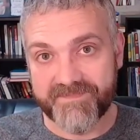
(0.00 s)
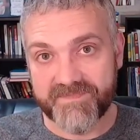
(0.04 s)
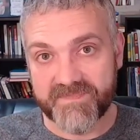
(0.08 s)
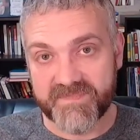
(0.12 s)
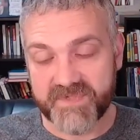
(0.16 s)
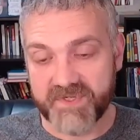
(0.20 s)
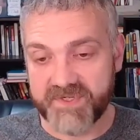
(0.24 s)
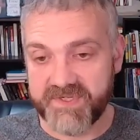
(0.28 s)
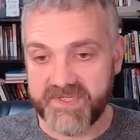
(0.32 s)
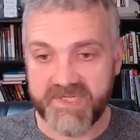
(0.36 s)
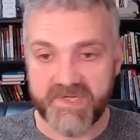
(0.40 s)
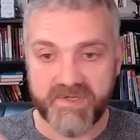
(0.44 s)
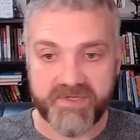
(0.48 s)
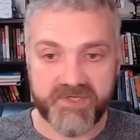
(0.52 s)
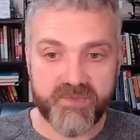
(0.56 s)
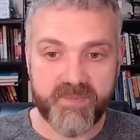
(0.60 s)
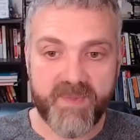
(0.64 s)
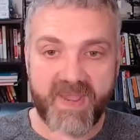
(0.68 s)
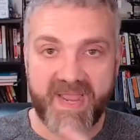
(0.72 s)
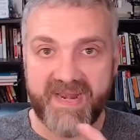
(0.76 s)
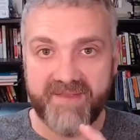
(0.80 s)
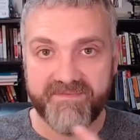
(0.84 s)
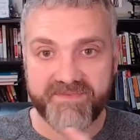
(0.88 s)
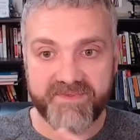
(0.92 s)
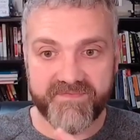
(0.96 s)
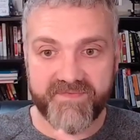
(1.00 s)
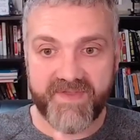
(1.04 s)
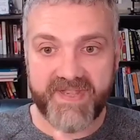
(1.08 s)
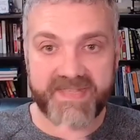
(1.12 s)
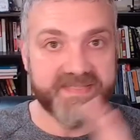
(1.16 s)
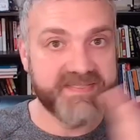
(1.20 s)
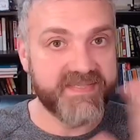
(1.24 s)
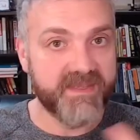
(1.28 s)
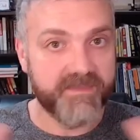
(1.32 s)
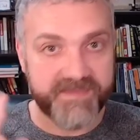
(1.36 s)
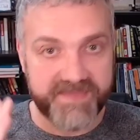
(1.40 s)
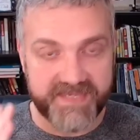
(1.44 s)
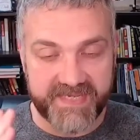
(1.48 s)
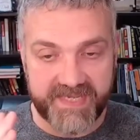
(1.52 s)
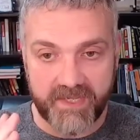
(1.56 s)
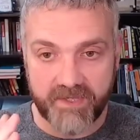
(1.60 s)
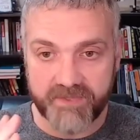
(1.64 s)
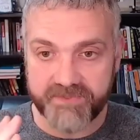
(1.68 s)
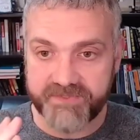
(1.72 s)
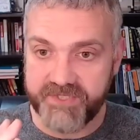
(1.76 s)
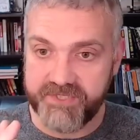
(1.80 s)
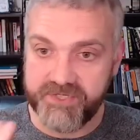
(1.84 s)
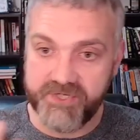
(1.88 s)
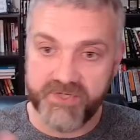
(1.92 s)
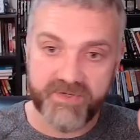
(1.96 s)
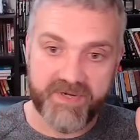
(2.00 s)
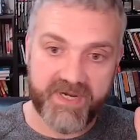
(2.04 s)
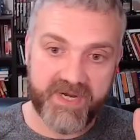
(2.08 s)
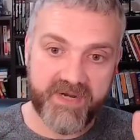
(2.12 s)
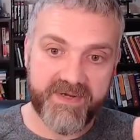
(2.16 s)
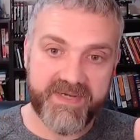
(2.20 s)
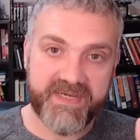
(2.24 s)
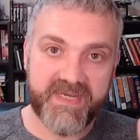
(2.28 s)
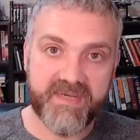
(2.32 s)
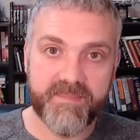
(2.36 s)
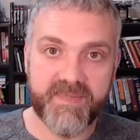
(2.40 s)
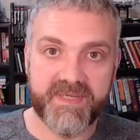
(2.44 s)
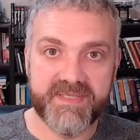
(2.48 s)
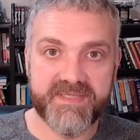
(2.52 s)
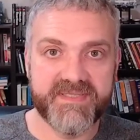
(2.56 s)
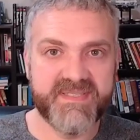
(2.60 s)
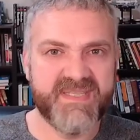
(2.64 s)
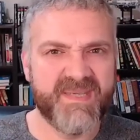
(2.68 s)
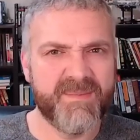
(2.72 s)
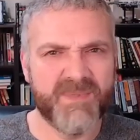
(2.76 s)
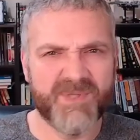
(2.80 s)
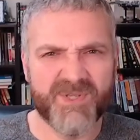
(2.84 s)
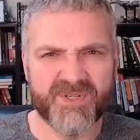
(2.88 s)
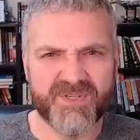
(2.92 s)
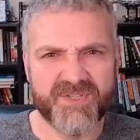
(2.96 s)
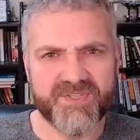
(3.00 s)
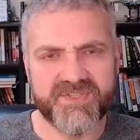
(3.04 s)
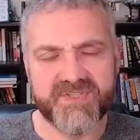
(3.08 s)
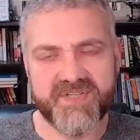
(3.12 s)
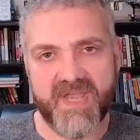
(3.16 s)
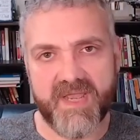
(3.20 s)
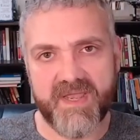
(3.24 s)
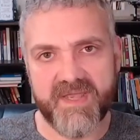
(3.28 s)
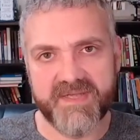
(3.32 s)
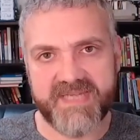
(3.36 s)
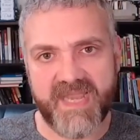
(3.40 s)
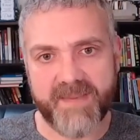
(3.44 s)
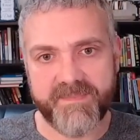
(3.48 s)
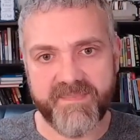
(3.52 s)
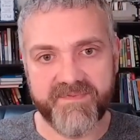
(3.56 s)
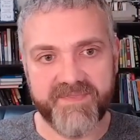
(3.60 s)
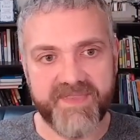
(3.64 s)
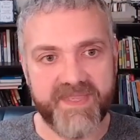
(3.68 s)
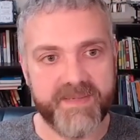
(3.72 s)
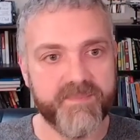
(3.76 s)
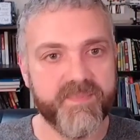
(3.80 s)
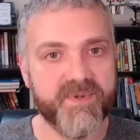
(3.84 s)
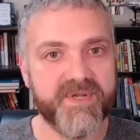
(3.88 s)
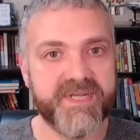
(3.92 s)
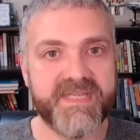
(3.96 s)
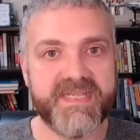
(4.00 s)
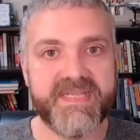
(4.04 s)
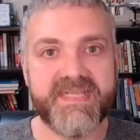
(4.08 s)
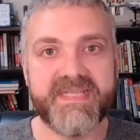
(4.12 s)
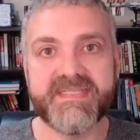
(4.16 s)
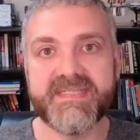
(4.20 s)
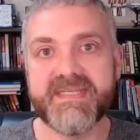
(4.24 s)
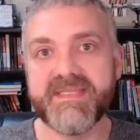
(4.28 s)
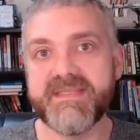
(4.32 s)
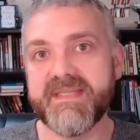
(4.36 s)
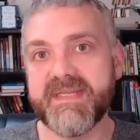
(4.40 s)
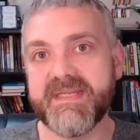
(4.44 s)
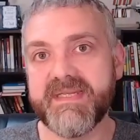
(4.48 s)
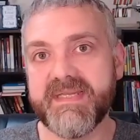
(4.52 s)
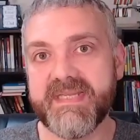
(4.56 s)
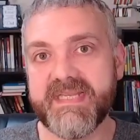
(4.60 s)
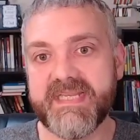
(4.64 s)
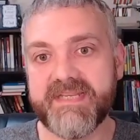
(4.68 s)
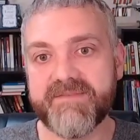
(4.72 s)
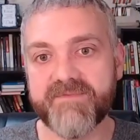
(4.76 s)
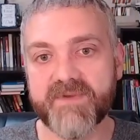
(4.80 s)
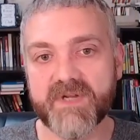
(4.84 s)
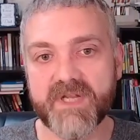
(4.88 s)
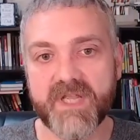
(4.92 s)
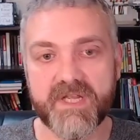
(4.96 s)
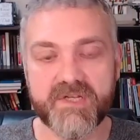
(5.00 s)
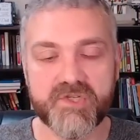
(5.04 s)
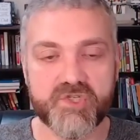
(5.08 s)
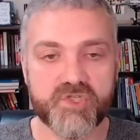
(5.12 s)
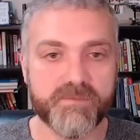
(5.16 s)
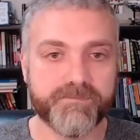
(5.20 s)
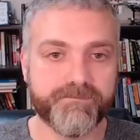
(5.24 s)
So you might have to find something else in your area, but similar, just a type of thing. Pretty easy thing to eat for lunch.